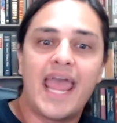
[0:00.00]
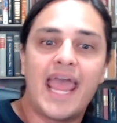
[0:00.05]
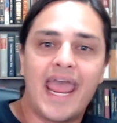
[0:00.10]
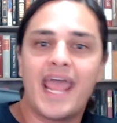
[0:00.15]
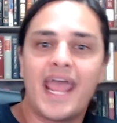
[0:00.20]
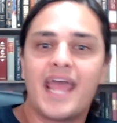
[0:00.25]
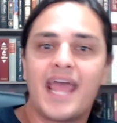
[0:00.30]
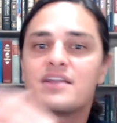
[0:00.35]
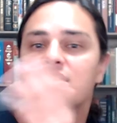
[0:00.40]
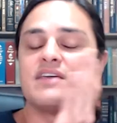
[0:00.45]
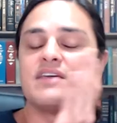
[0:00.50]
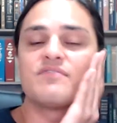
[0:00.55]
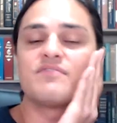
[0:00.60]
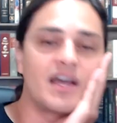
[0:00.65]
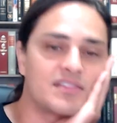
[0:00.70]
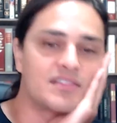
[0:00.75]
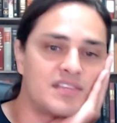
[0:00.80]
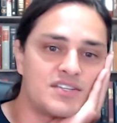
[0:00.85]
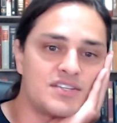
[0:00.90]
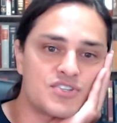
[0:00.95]
And they've
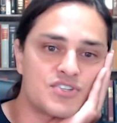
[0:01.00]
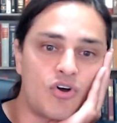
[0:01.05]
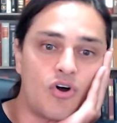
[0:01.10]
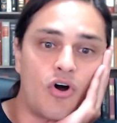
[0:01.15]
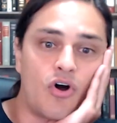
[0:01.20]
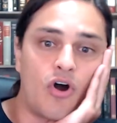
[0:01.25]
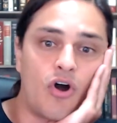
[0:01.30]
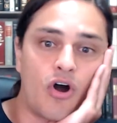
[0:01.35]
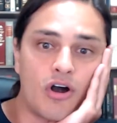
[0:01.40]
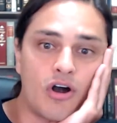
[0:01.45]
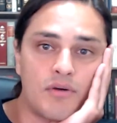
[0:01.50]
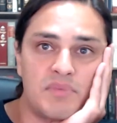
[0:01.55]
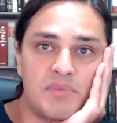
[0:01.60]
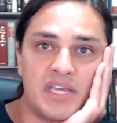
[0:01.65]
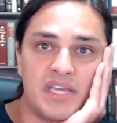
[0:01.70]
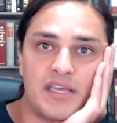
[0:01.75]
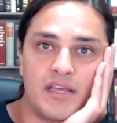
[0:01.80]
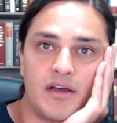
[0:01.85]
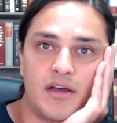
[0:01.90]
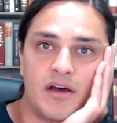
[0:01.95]
got this
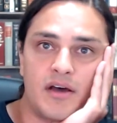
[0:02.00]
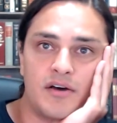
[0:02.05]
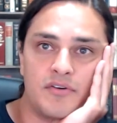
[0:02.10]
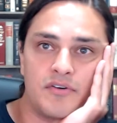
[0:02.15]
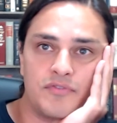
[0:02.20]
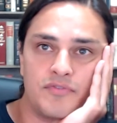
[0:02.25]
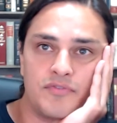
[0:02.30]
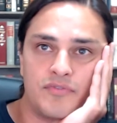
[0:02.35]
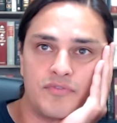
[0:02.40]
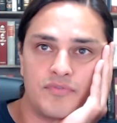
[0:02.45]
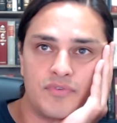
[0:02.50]
army of,